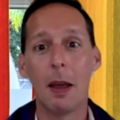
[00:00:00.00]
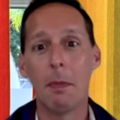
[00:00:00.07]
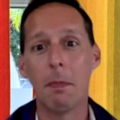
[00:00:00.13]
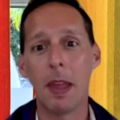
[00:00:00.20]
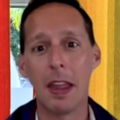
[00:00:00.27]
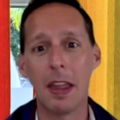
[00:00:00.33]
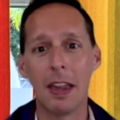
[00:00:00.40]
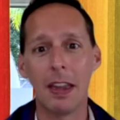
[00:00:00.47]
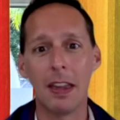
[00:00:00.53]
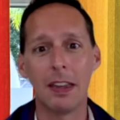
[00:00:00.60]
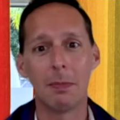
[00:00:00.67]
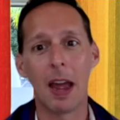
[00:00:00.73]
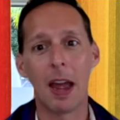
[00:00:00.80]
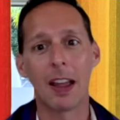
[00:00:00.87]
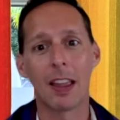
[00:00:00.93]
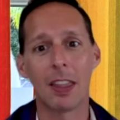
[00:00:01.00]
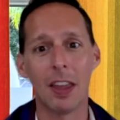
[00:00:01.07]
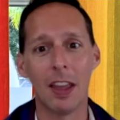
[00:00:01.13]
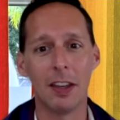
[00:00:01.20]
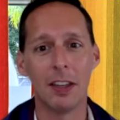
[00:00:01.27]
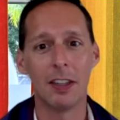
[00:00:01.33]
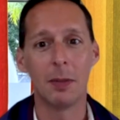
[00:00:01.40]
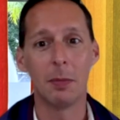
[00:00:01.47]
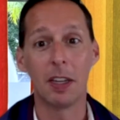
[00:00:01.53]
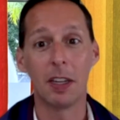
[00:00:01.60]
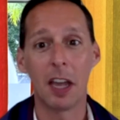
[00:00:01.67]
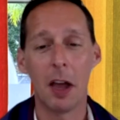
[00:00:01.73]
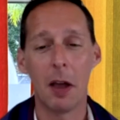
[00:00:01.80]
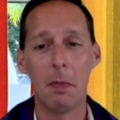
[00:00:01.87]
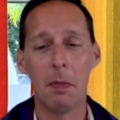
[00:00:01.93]
made back then to
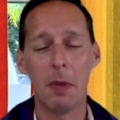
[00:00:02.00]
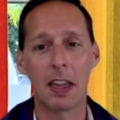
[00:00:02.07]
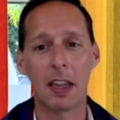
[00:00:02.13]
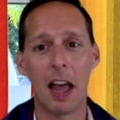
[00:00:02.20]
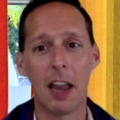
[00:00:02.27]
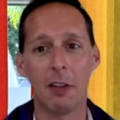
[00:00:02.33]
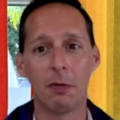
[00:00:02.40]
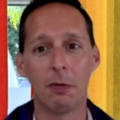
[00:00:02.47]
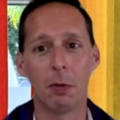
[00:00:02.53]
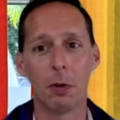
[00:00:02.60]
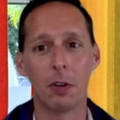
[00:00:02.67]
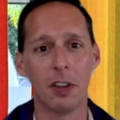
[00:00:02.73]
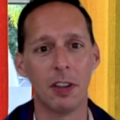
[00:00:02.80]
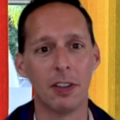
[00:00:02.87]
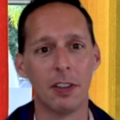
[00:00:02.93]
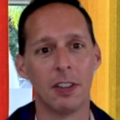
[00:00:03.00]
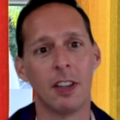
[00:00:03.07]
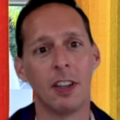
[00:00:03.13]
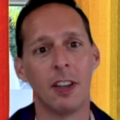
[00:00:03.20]
become a Californian.